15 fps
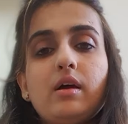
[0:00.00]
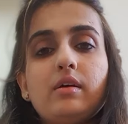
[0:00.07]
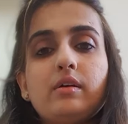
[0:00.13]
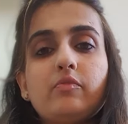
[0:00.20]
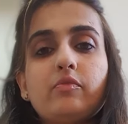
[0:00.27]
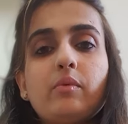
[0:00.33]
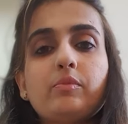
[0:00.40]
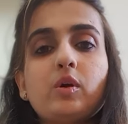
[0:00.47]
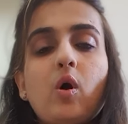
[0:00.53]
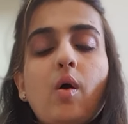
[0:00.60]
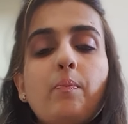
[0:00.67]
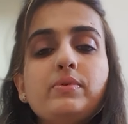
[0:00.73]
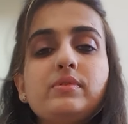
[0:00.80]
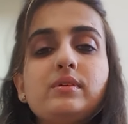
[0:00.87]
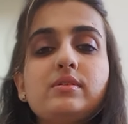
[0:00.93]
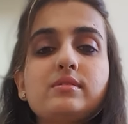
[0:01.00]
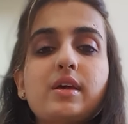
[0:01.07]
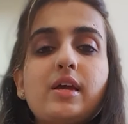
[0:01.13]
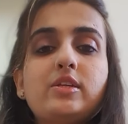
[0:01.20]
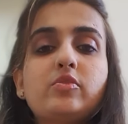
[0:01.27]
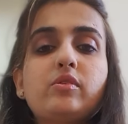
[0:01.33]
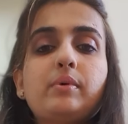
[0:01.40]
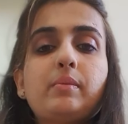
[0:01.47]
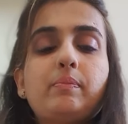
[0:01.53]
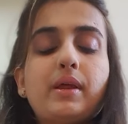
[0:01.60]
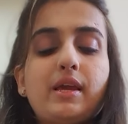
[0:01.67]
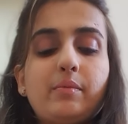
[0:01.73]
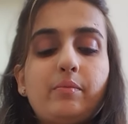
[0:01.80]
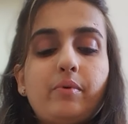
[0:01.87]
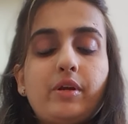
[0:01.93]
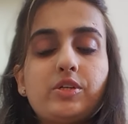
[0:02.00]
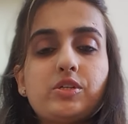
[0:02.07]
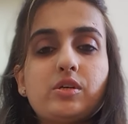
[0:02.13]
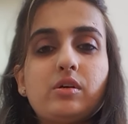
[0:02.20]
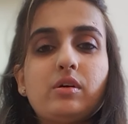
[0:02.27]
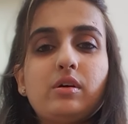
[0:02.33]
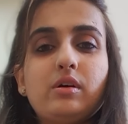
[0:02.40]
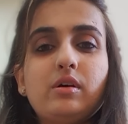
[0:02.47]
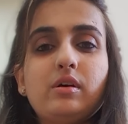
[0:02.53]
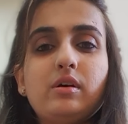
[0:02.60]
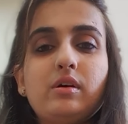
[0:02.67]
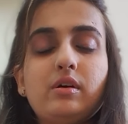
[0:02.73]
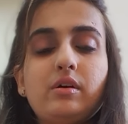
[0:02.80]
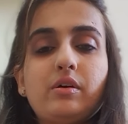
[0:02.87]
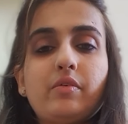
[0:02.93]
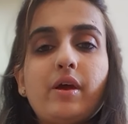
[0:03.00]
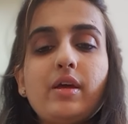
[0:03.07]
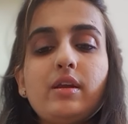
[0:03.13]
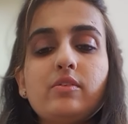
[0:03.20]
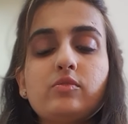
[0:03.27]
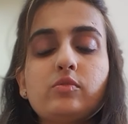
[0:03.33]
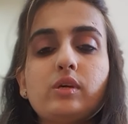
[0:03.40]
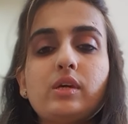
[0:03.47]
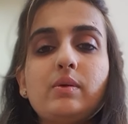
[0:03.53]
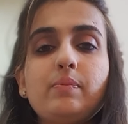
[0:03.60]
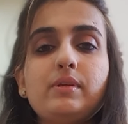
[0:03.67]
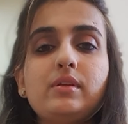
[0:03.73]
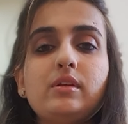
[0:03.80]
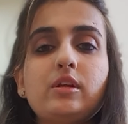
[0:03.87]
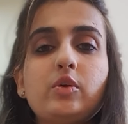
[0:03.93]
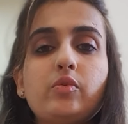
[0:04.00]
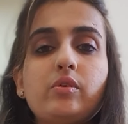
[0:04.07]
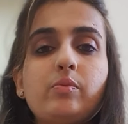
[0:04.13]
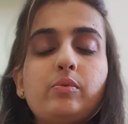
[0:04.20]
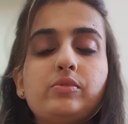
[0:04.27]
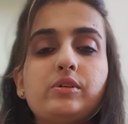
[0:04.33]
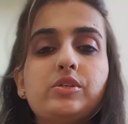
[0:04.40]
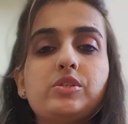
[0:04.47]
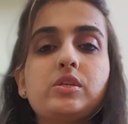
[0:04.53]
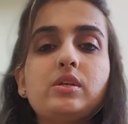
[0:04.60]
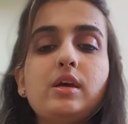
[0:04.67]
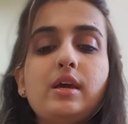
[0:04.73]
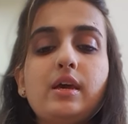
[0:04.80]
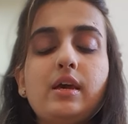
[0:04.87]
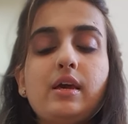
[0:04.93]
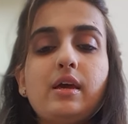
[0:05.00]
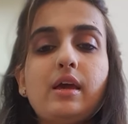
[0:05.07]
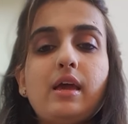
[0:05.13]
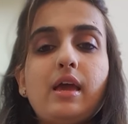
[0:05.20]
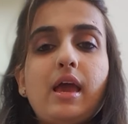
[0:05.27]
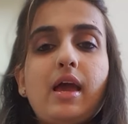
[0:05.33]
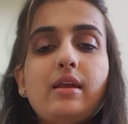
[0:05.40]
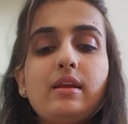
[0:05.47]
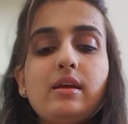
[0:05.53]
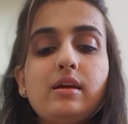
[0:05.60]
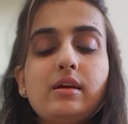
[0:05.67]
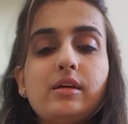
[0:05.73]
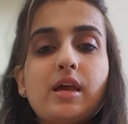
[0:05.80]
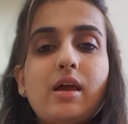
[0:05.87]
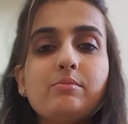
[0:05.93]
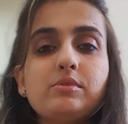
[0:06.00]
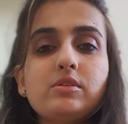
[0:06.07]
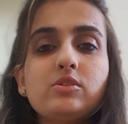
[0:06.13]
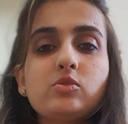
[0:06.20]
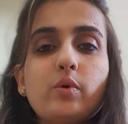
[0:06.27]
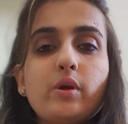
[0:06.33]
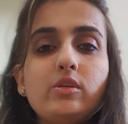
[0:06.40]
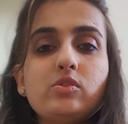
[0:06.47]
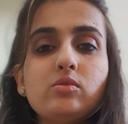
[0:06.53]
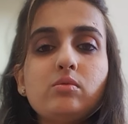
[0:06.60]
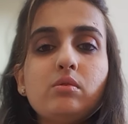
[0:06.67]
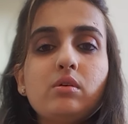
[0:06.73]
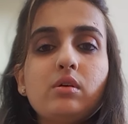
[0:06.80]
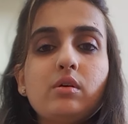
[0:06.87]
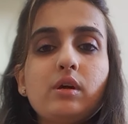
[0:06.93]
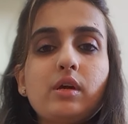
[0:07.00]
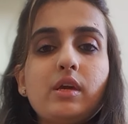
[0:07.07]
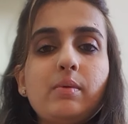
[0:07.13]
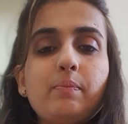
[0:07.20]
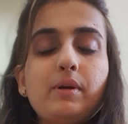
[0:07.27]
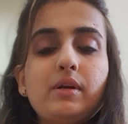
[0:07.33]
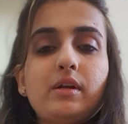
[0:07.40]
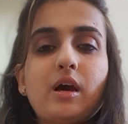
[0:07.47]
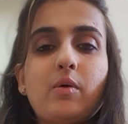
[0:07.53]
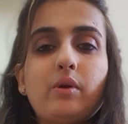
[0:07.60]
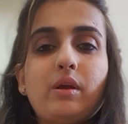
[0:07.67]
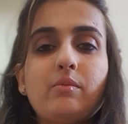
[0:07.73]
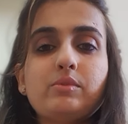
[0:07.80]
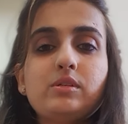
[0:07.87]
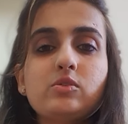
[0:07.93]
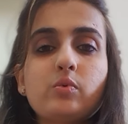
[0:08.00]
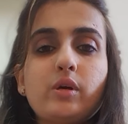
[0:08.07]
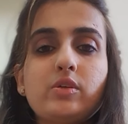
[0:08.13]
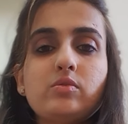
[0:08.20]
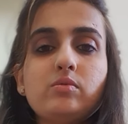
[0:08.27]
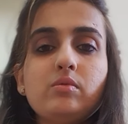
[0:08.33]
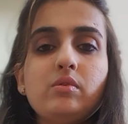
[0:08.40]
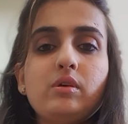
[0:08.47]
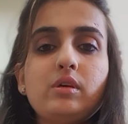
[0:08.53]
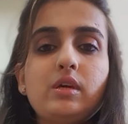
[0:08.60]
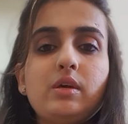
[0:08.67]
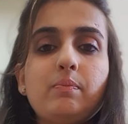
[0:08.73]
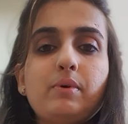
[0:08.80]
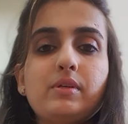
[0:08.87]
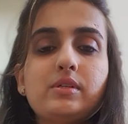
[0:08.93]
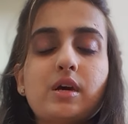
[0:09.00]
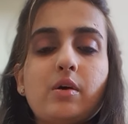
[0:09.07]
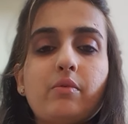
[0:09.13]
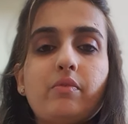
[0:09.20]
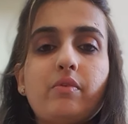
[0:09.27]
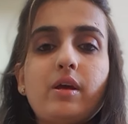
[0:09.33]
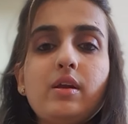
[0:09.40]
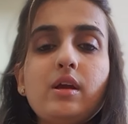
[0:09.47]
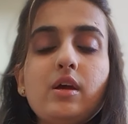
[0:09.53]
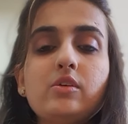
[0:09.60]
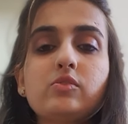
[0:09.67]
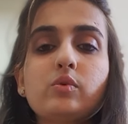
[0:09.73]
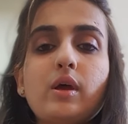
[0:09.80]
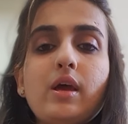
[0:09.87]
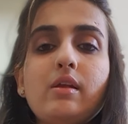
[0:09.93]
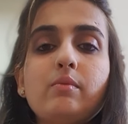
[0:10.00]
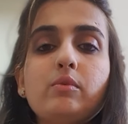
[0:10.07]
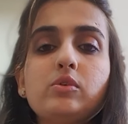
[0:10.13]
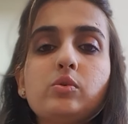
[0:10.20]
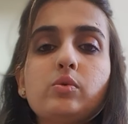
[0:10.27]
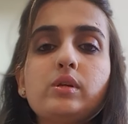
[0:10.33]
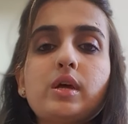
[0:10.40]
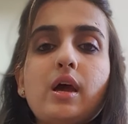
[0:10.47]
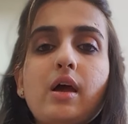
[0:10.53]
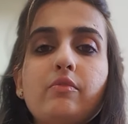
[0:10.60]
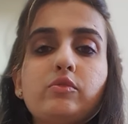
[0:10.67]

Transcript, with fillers: from the opposite side you will be applying pressure right so keep it in a neutral position and I'm just going to keep it down i'm just going to keep it down right so elbow don't have